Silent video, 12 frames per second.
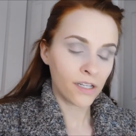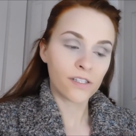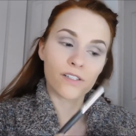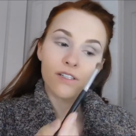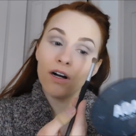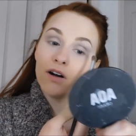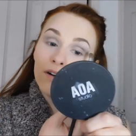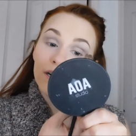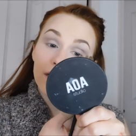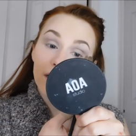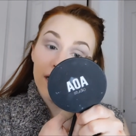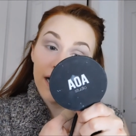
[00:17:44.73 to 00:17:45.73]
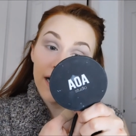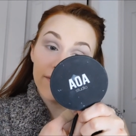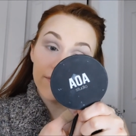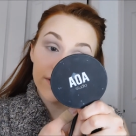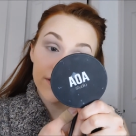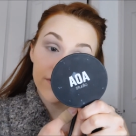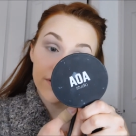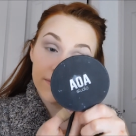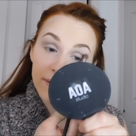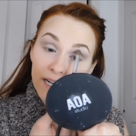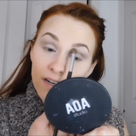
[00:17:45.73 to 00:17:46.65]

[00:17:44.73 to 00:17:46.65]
So I've reduced my